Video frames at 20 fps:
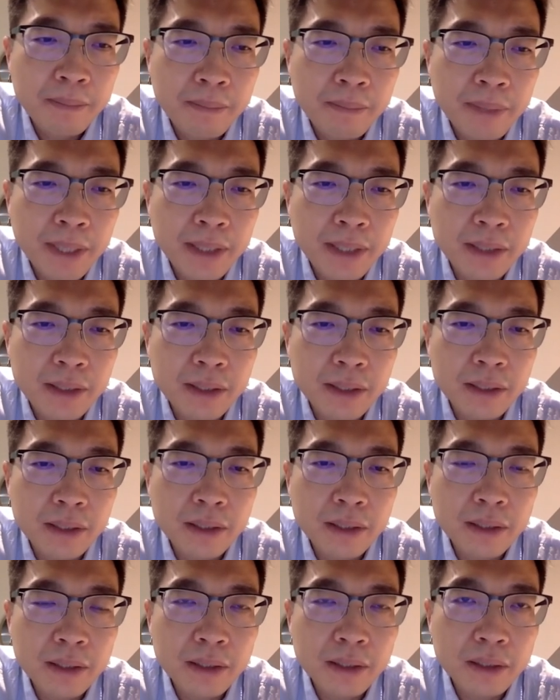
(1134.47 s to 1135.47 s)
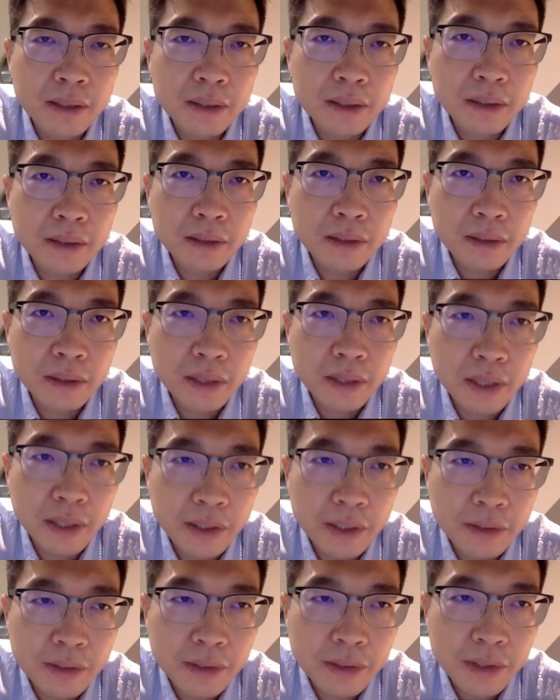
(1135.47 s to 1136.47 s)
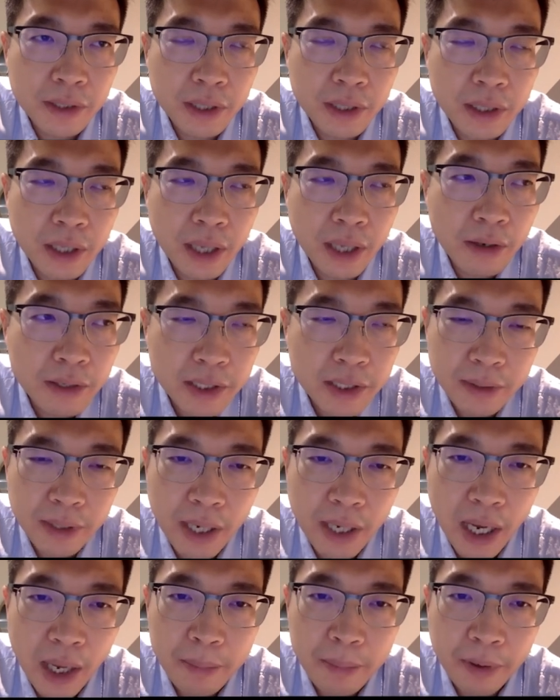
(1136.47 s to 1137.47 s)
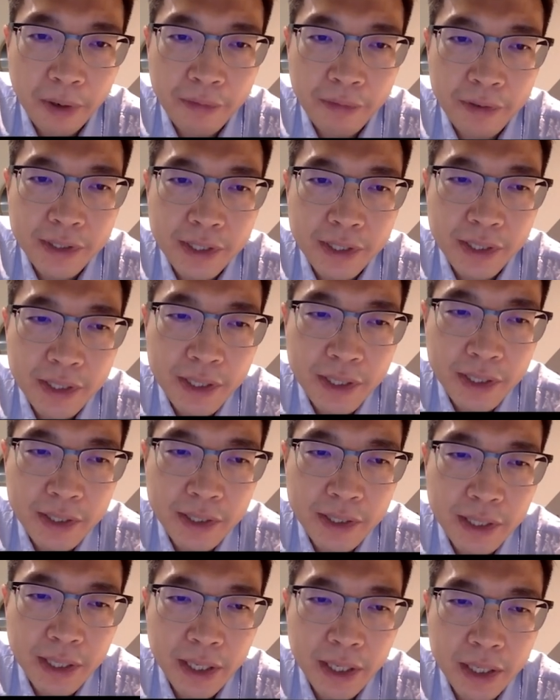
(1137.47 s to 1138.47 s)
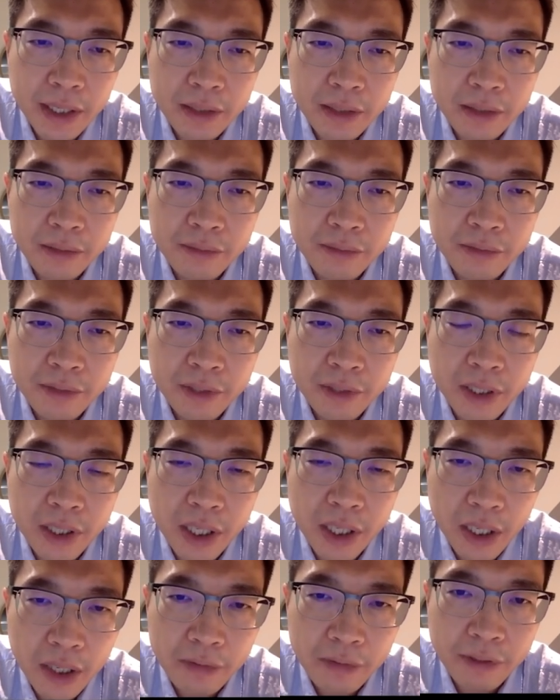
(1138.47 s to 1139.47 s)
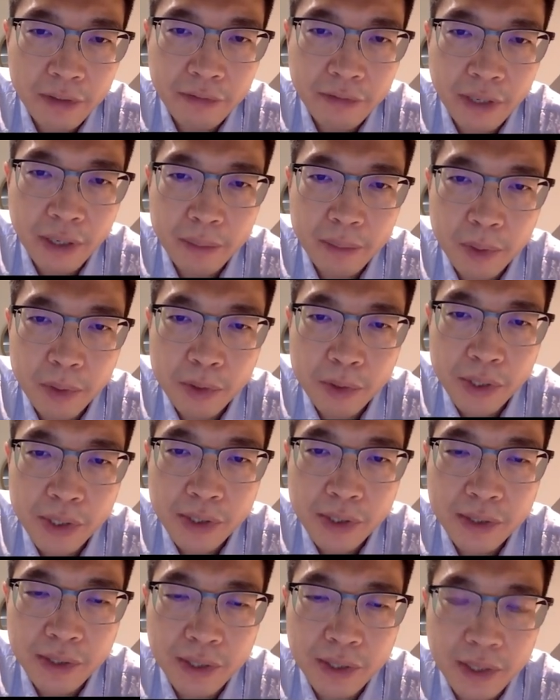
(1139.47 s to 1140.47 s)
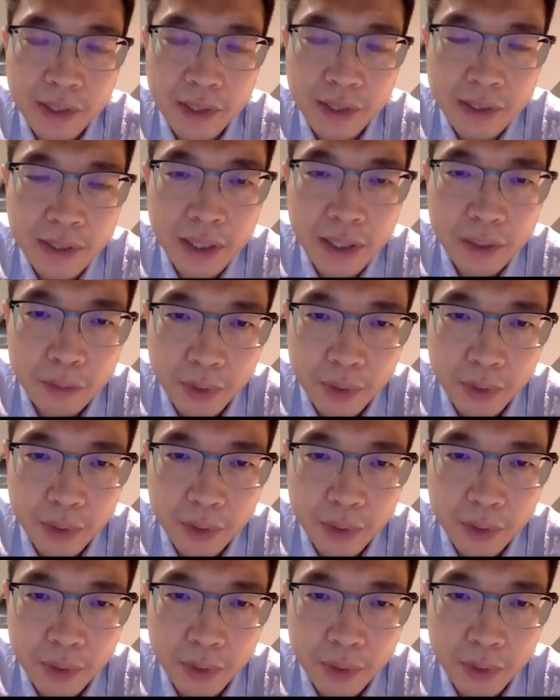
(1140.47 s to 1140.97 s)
But it is our hypothesis is that if the fibrosis does not